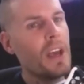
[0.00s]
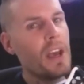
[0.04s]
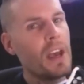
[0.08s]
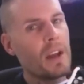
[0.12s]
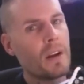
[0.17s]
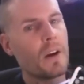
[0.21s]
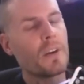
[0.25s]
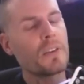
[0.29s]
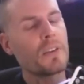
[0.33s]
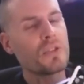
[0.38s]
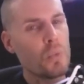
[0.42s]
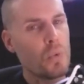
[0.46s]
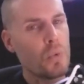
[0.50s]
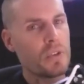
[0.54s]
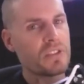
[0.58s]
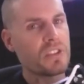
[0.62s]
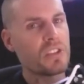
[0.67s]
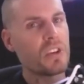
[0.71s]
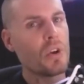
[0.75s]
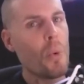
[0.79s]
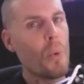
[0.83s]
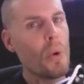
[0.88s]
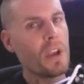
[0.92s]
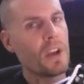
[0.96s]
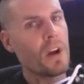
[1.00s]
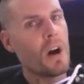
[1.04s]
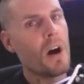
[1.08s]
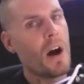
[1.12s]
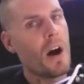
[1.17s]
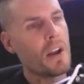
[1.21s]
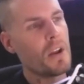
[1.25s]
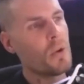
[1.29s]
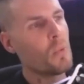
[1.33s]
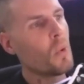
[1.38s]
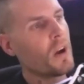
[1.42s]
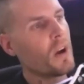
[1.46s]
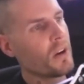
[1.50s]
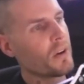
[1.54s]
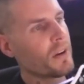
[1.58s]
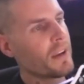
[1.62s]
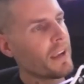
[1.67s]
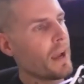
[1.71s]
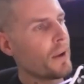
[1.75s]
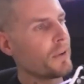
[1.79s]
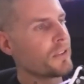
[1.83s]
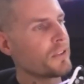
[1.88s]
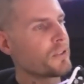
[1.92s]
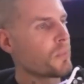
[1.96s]
And also what's going on and why your
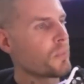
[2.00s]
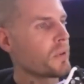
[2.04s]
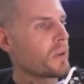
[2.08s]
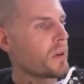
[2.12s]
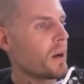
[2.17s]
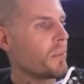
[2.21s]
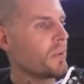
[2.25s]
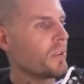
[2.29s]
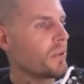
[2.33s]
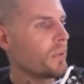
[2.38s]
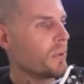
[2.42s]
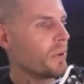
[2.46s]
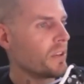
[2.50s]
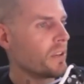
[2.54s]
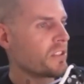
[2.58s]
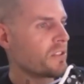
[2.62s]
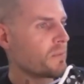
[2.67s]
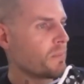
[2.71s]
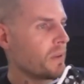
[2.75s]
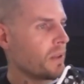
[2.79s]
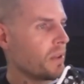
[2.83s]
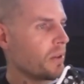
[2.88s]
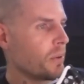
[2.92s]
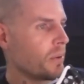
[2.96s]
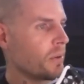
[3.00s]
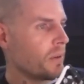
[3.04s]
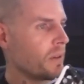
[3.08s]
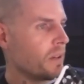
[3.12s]
account's probably going to explode.